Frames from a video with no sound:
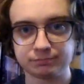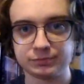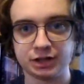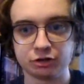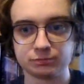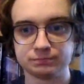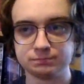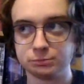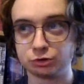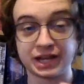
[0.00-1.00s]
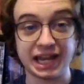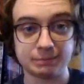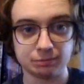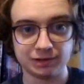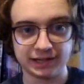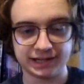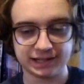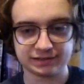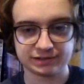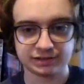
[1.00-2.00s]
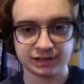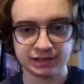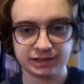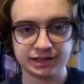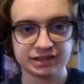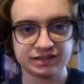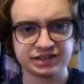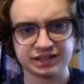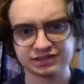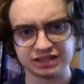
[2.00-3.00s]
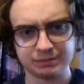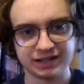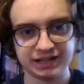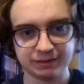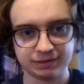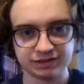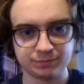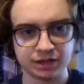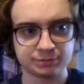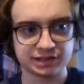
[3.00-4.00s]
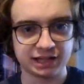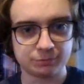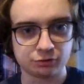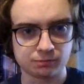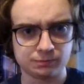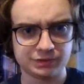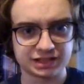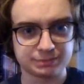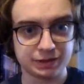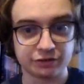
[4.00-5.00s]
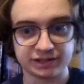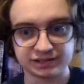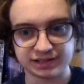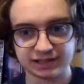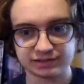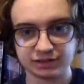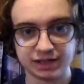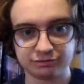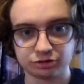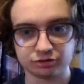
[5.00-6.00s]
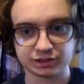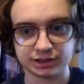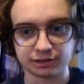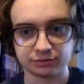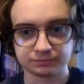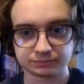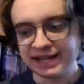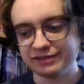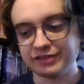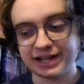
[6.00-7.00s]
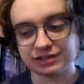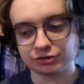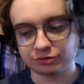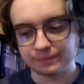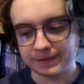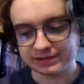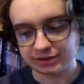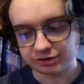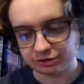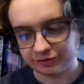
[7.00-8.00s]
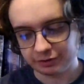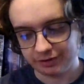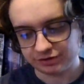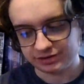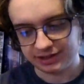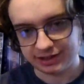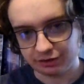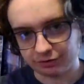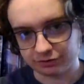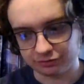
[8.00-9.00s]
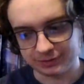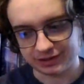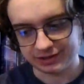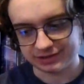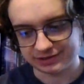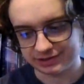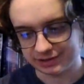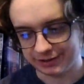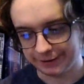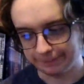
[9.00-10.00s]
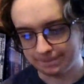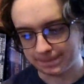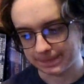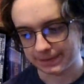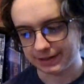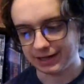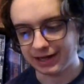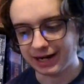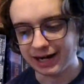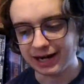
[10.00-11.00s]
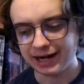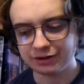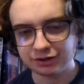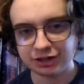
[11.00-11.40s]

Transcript: you know, more capable, I guess. Not that she isn't at the beginning, but she becomes a lot more experienced as the novel goes on. Vasher is also a very interesting character because um, I don't